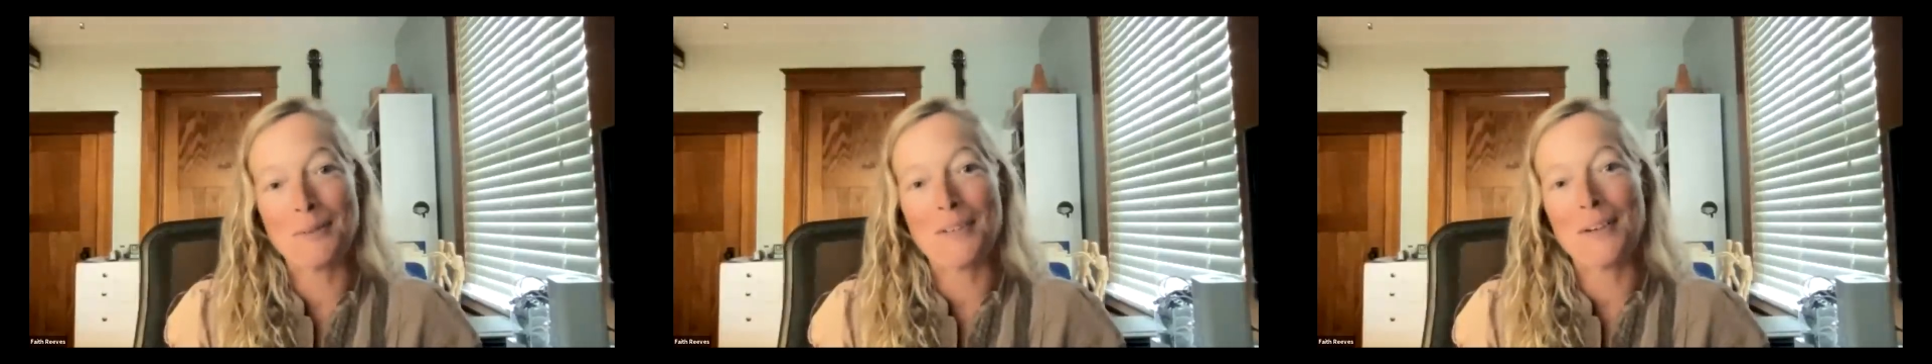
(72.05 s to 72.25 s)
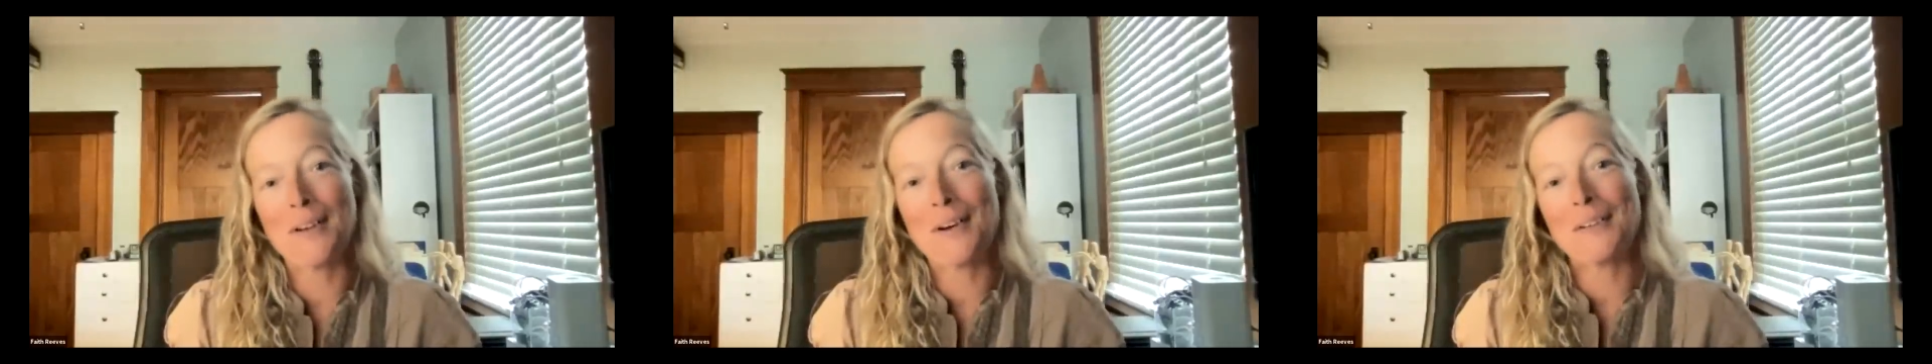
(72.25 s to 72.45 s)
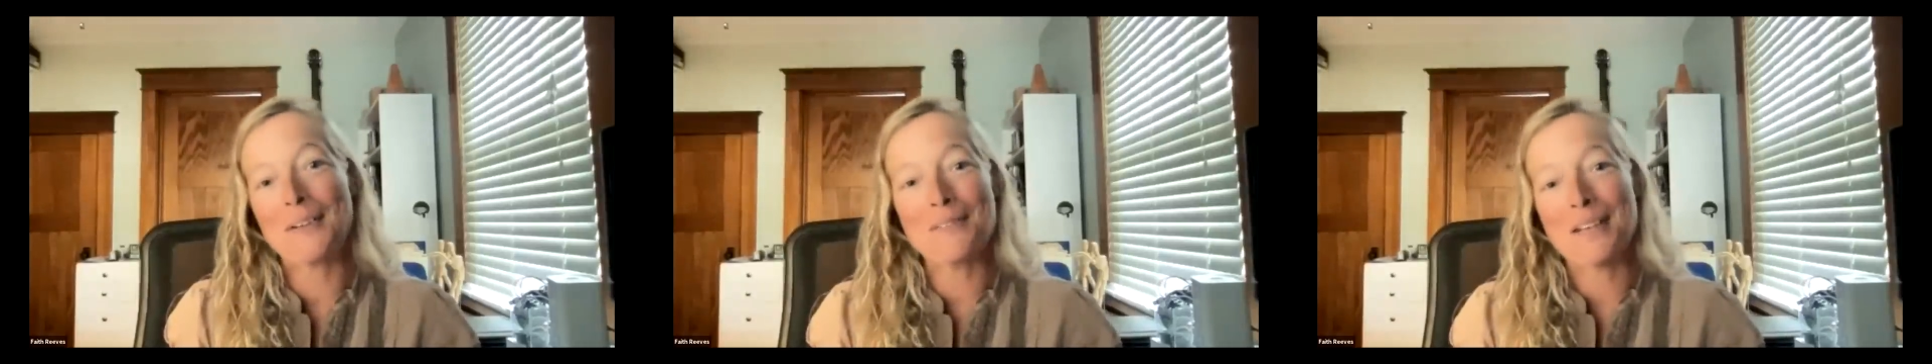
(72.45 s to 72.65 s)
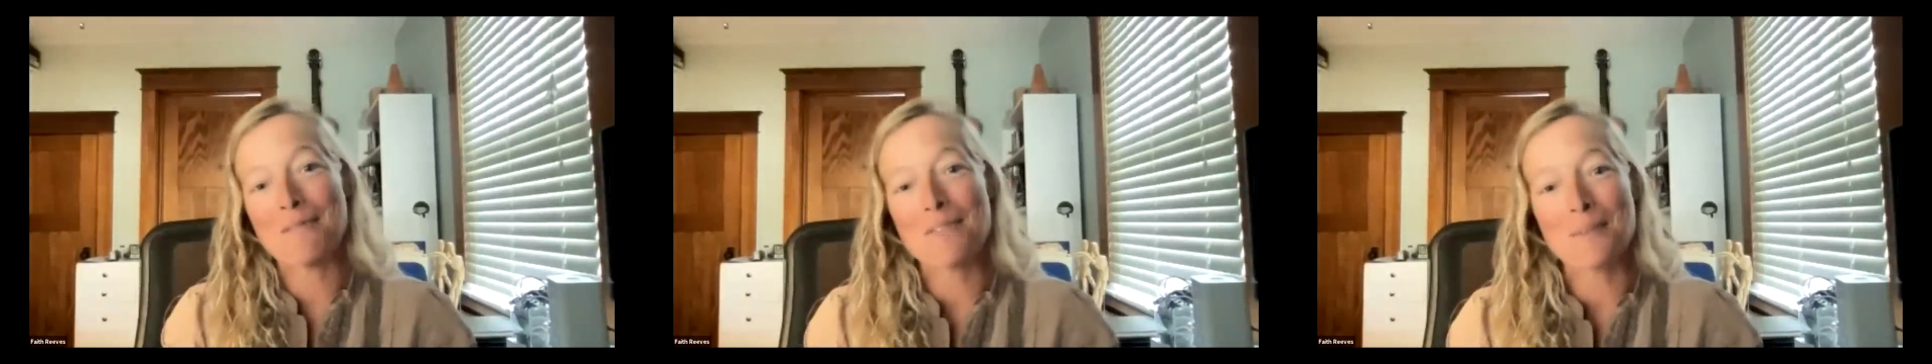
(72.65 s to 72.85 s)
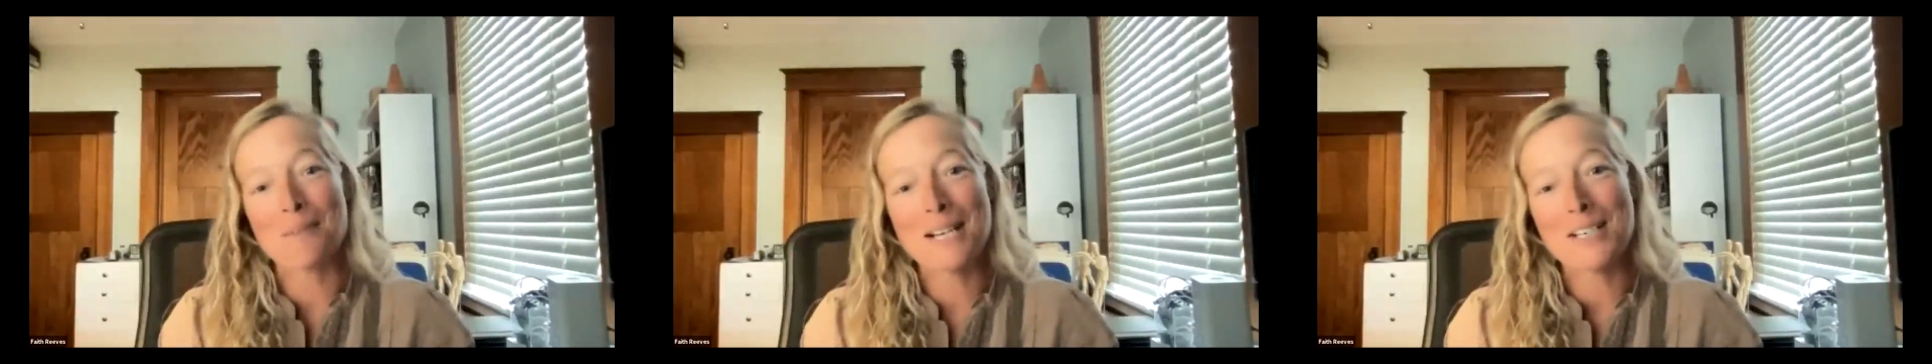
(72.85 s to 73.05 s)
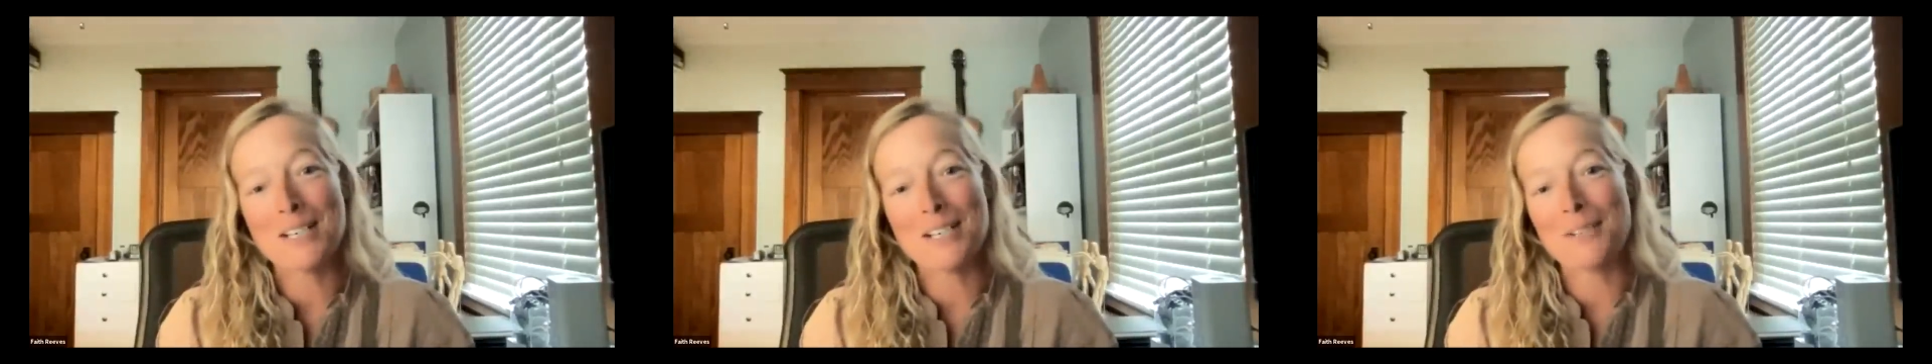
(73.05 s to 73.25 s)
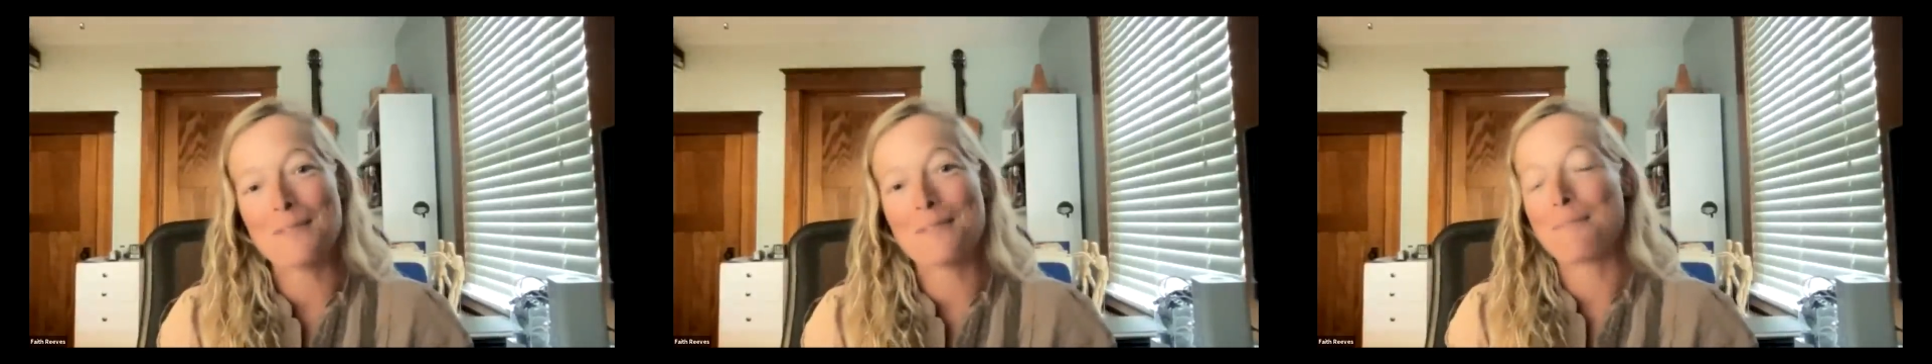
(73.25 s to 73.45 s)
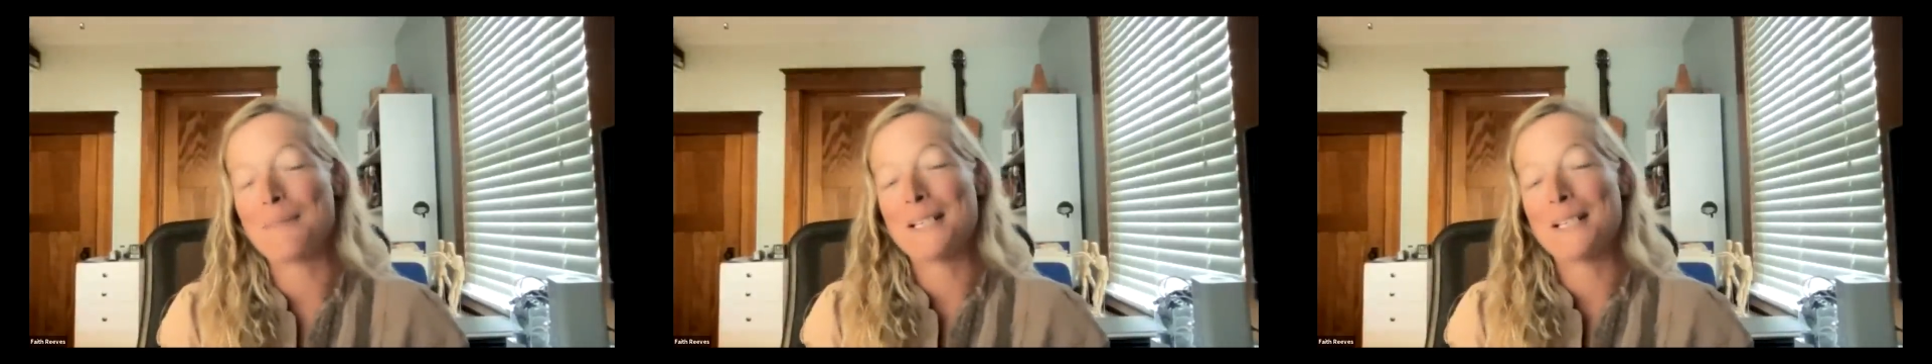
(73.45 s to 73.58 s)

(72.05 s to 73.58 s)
with all of the information you've